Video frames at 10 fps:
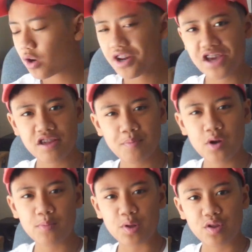gonna
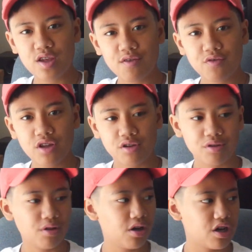experiment, see if
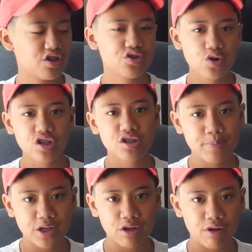they'll trust
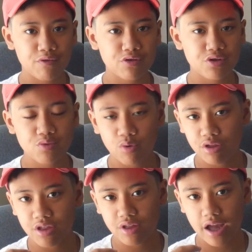me enough where
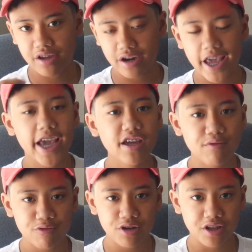that I can
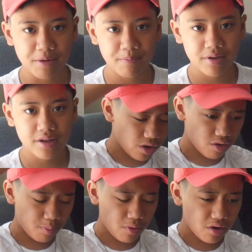hand feed them. What is
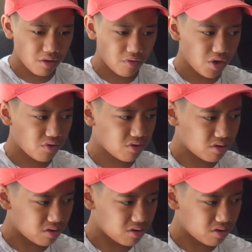the point of this video?